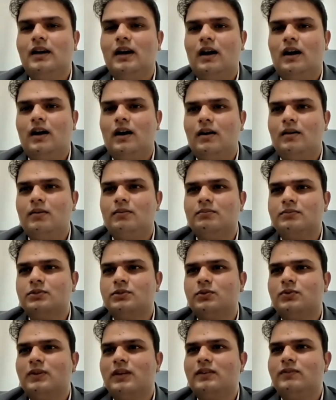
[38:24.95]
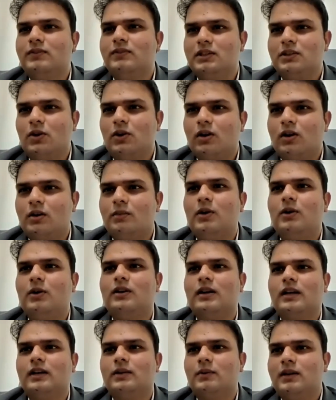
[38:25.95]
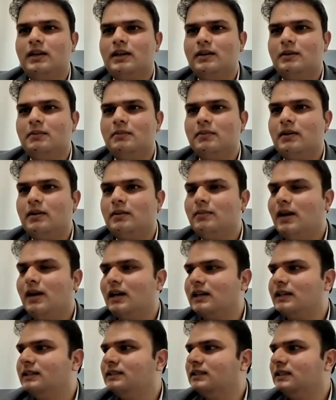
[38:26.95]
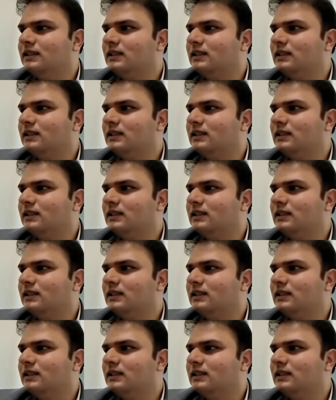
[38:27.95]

So when we talk about equity markets,